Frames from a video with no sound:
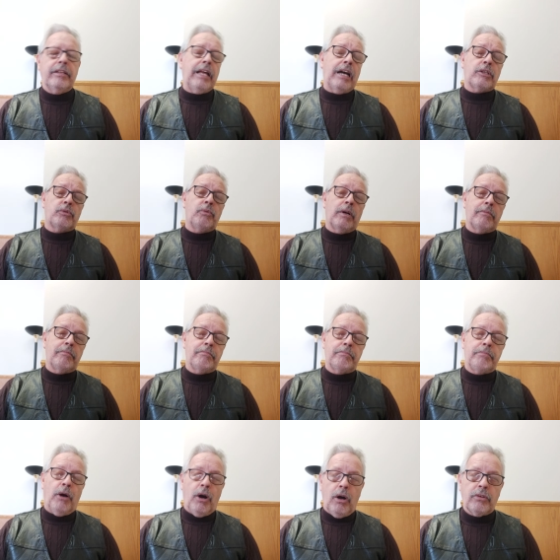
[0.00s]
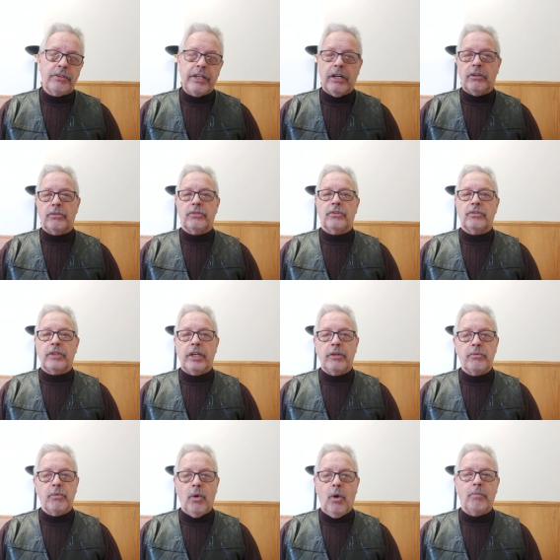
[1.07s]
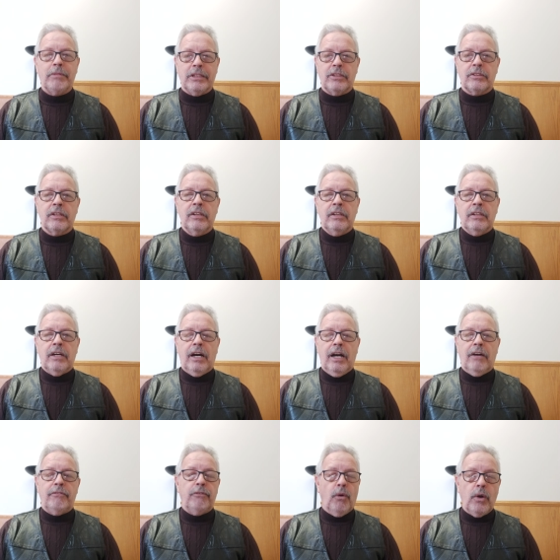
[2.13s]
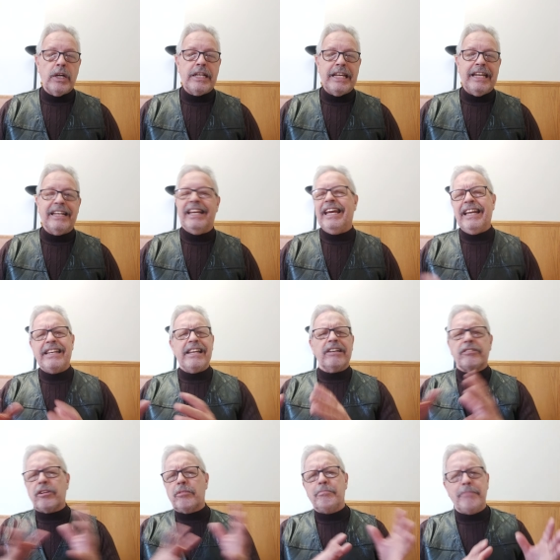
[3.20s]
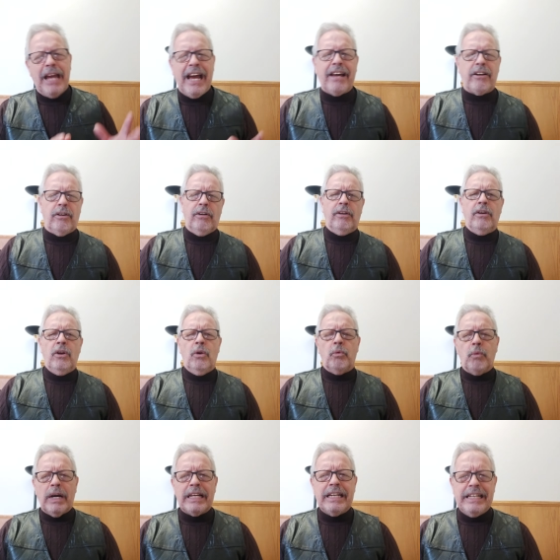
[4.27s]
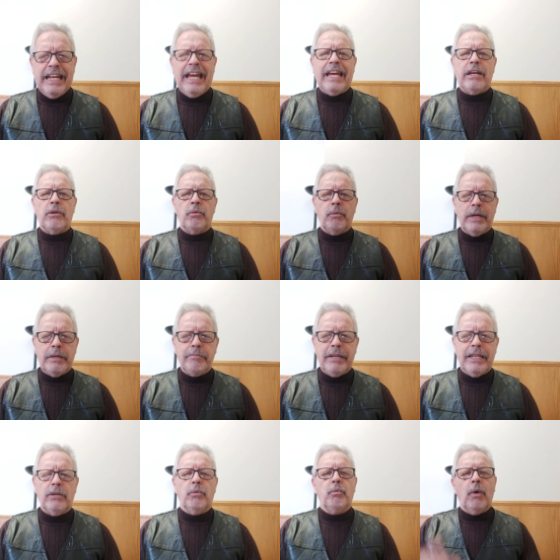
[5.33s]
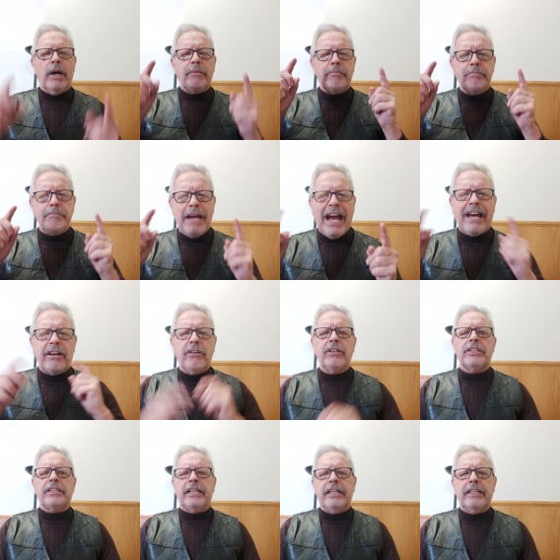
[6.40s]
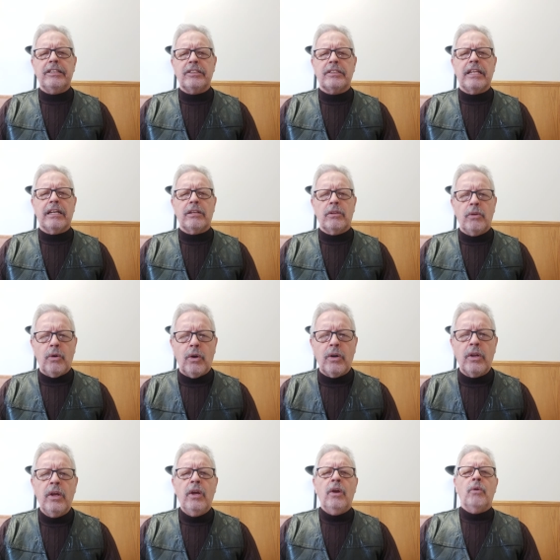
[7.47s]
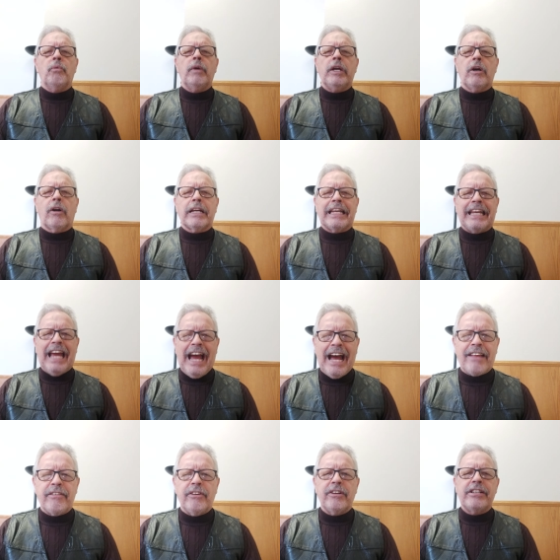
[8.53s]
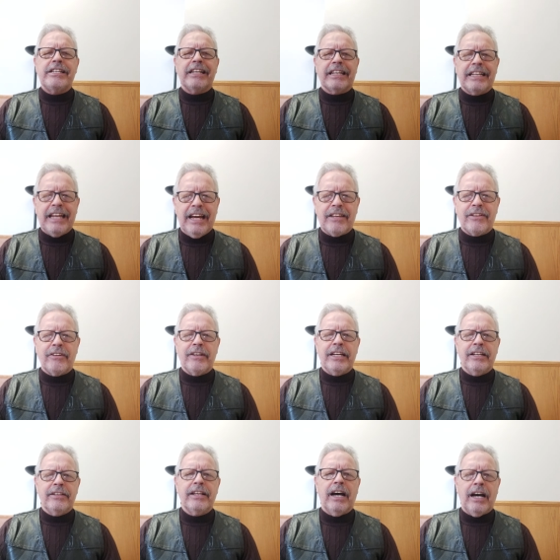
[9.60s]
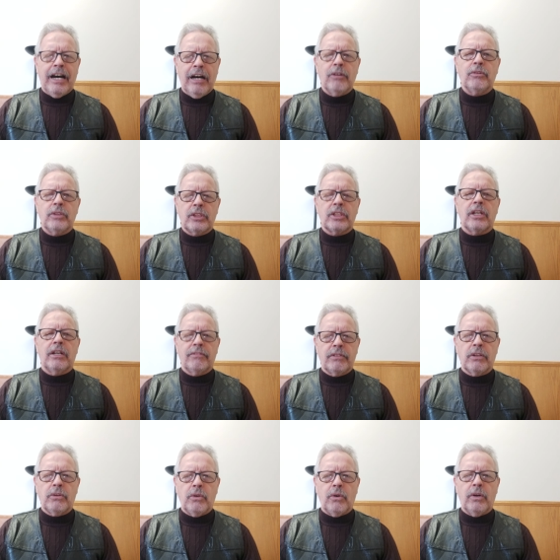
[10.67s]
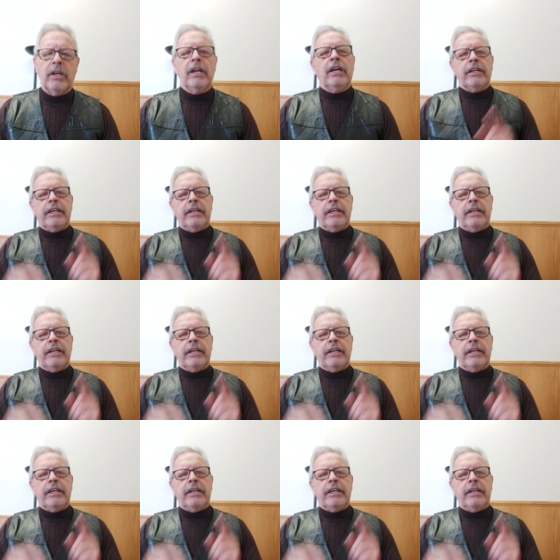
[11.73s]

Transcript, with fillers: That's what Paul tells us in Romans uh, 14. It doesn't matter what day we meet. What matters is that, Lord, we are gathered together in the house of the Lord.